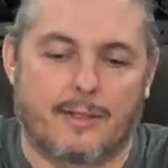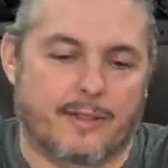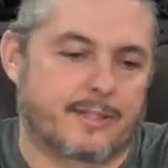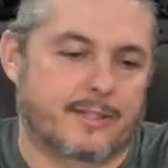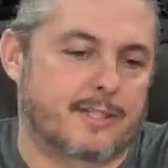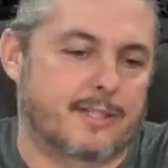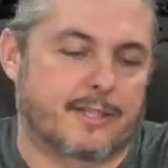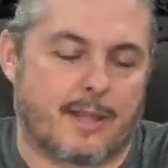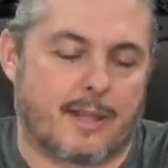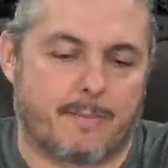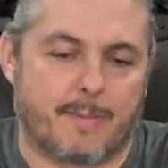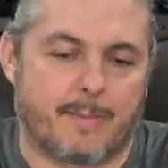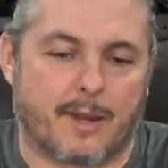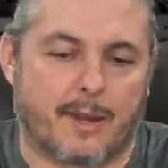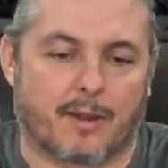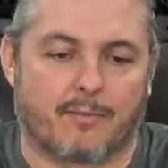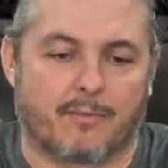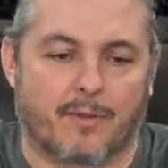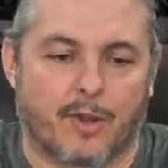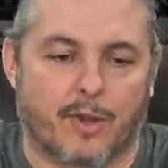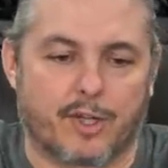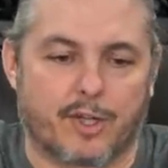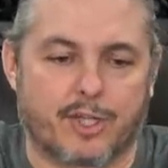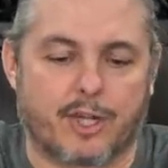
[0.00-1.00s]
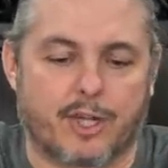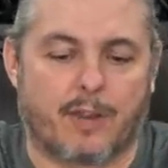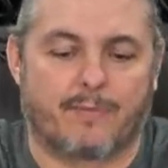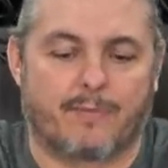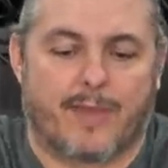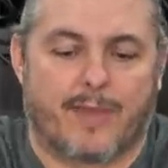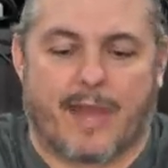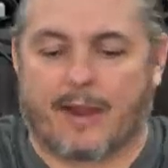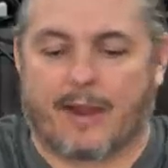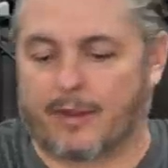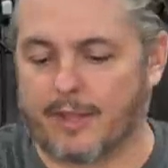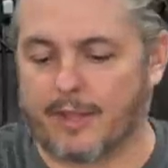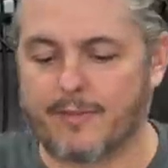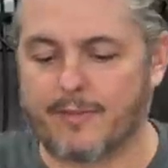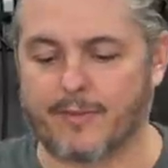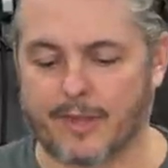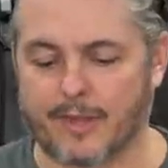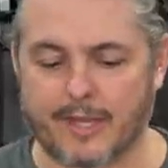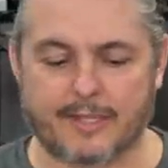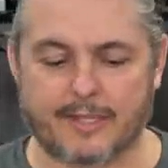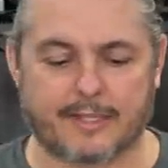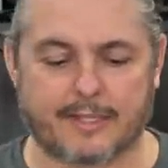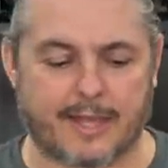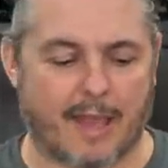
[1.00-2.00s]
This is a bigger version of that. I'll leave
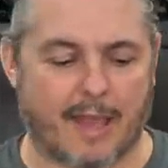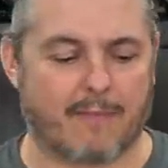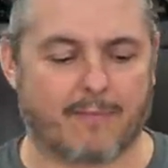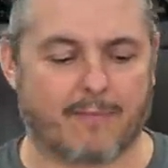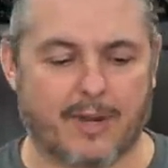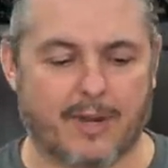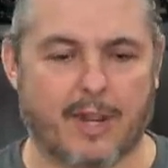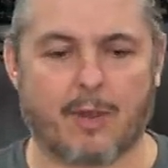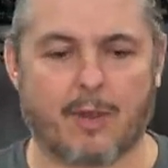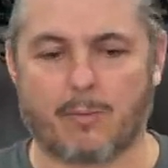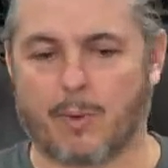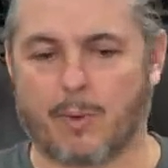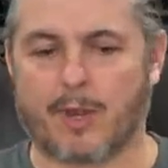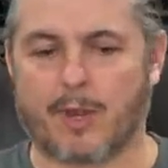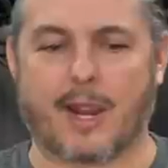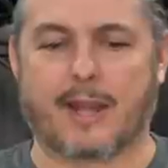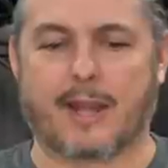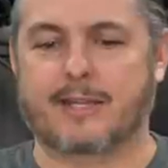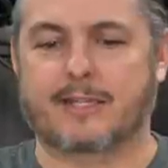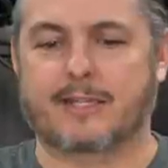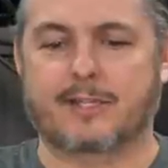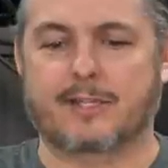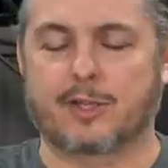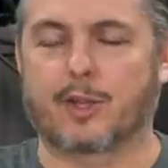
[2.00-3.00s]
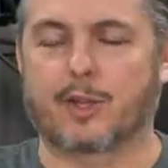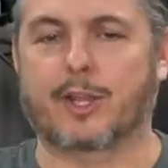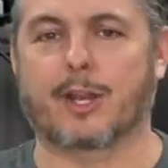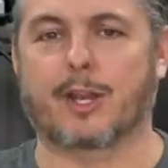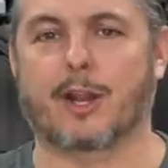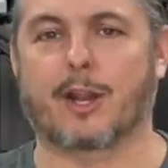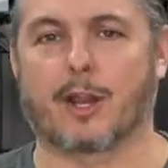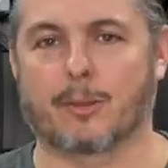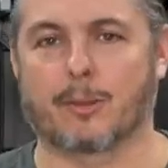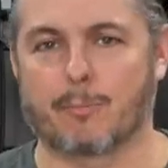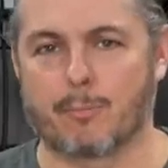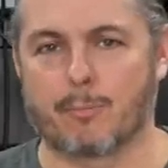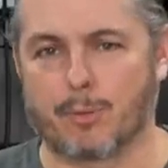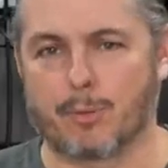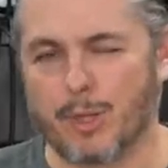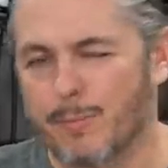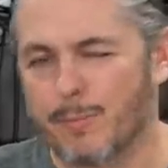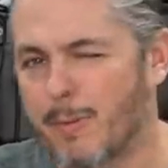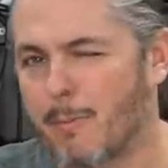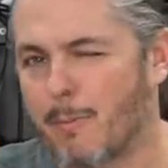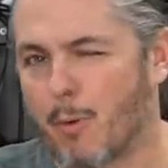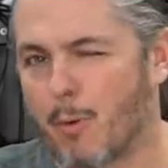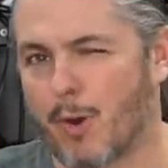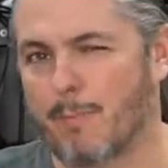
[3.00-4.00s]
a link to that video where I took it a
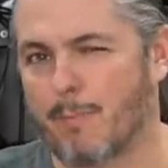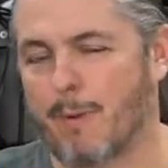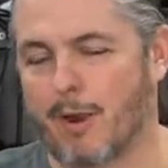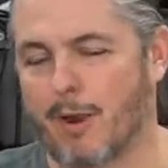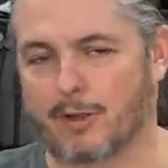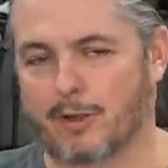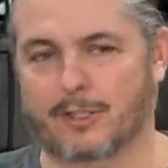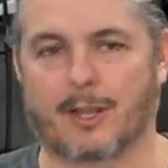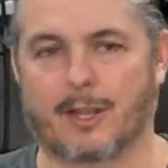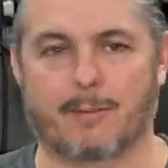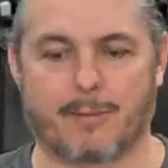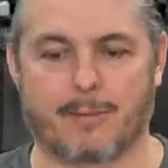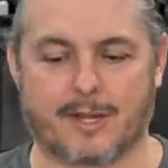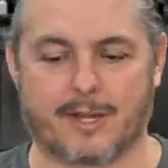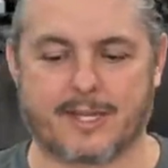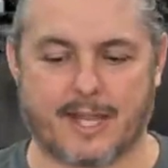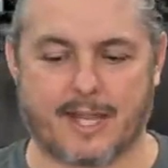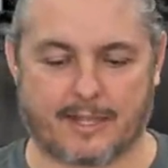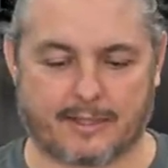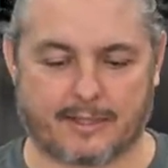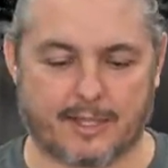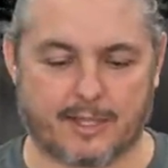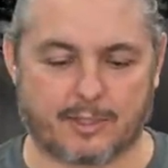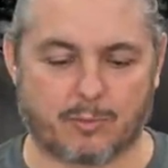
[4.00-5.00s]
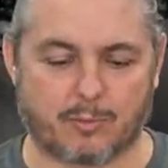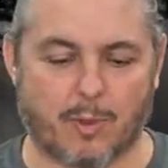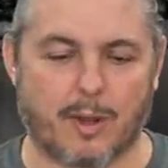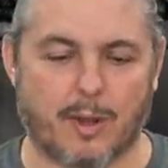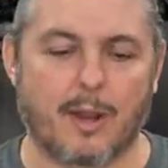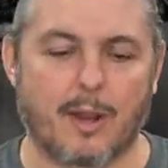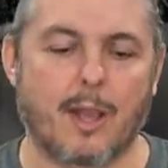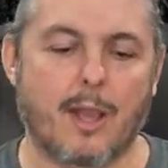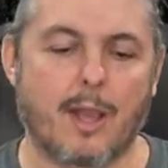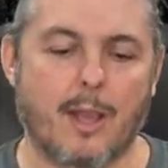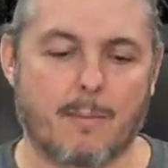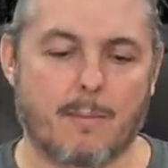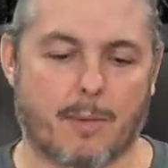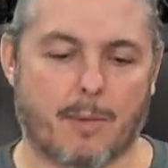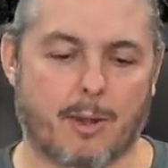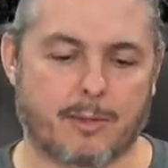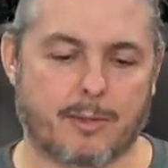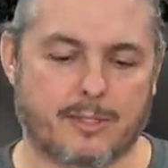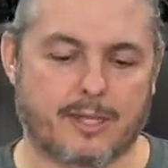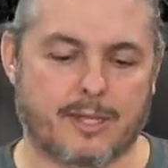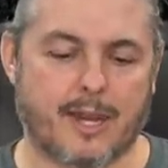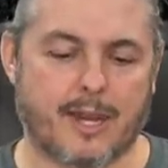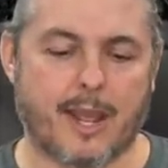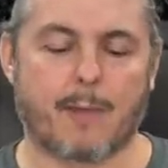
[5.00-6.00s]
little bit more apart than I'm going to take this one.
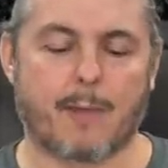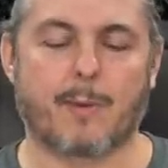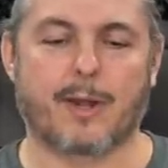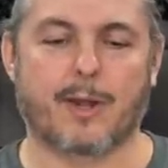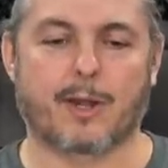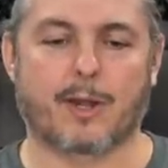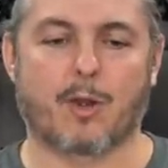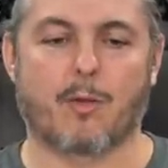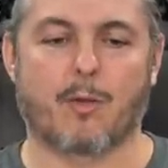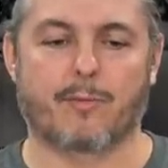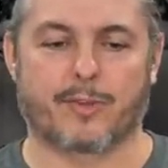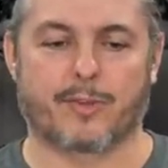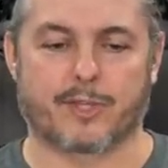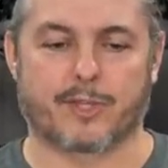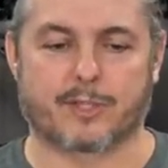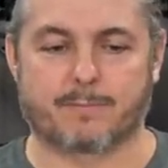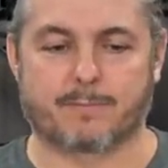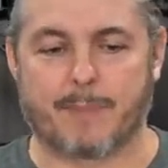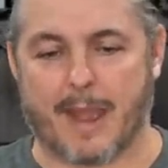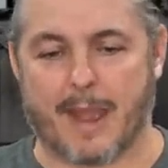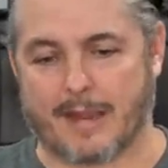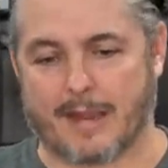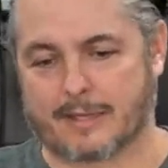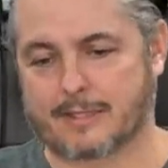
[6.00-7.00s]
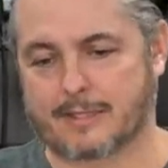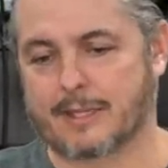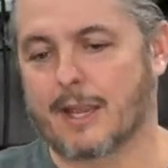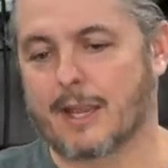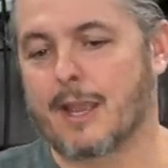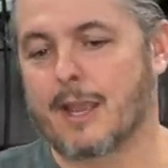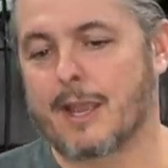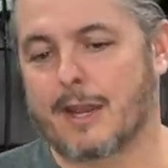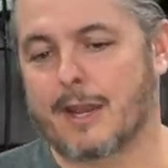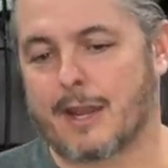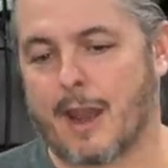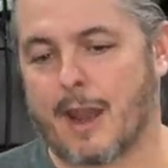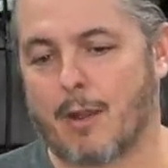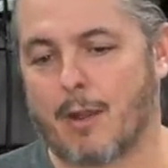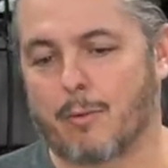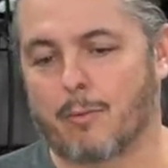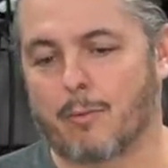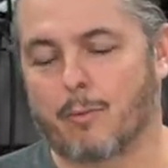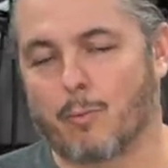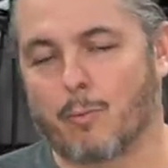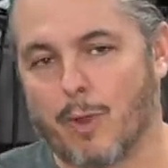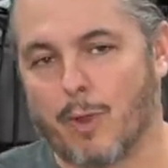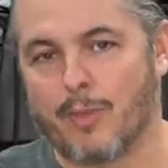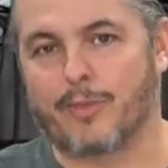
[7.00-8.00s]
But today I want to go over the specs.
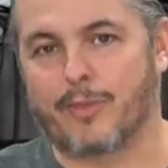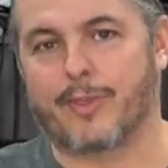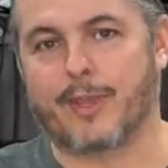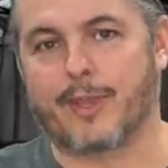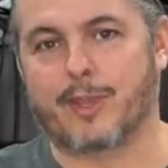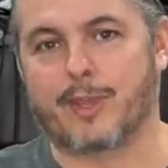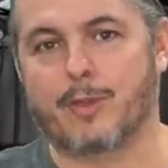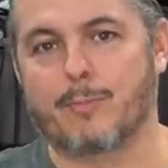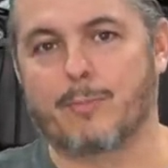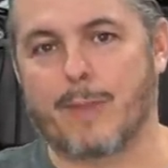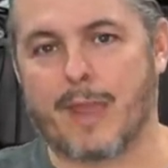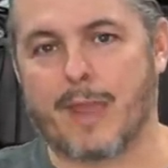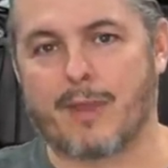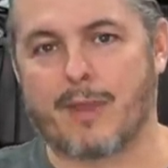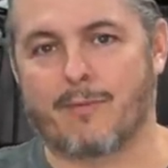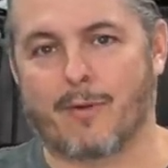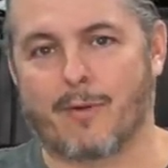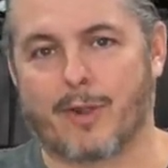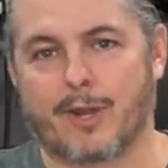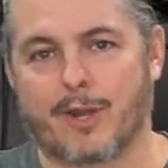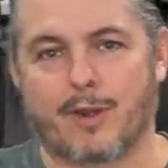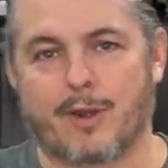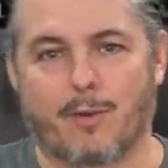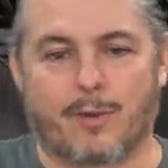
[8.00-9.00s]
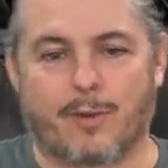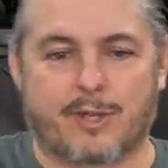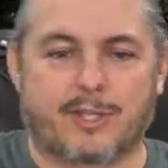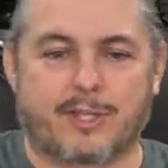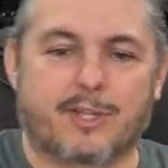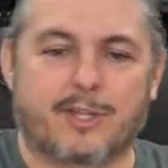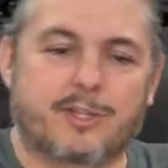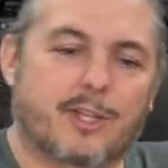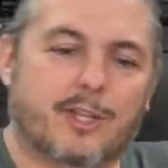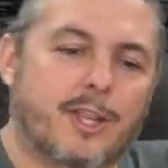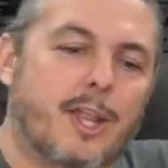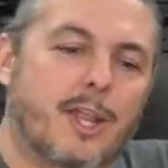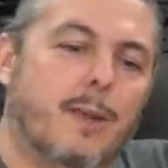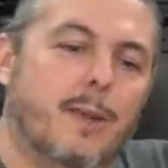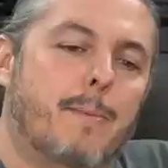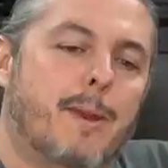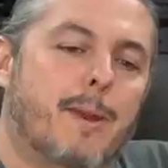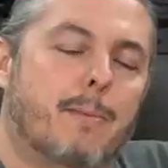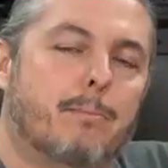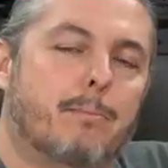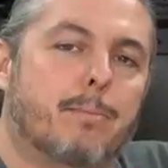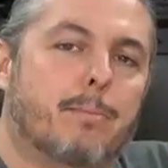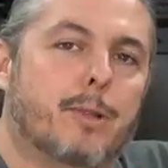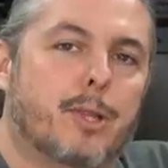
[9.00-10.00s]
Now, one thing you may have already noticed, there's a little
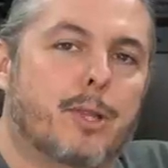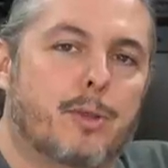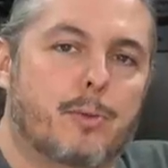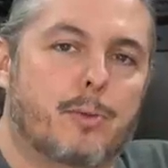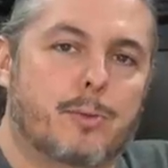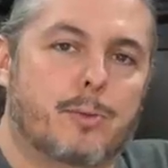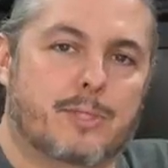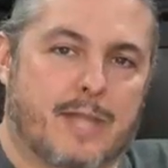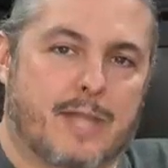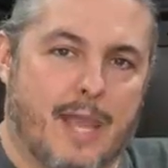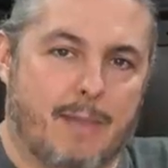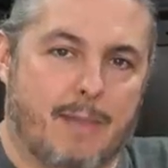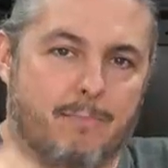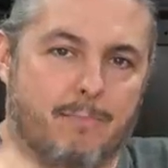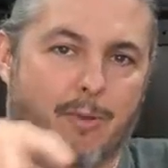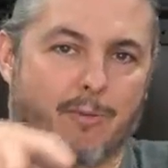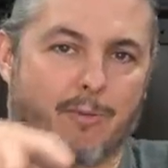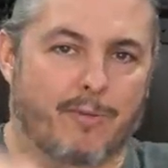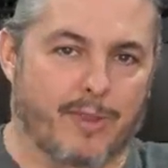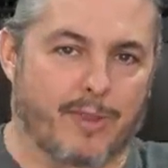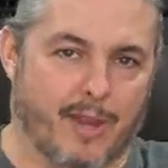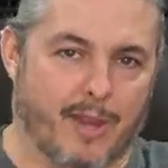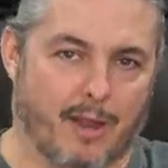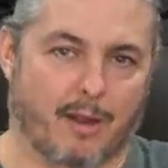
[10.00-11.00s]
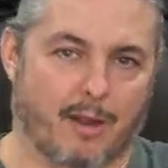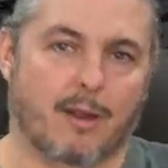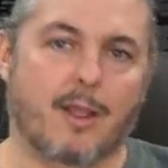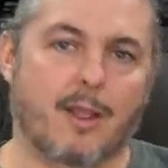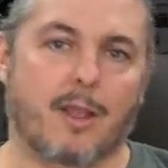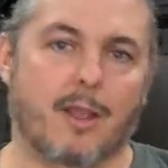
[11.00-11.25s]
bit of blue tape over there.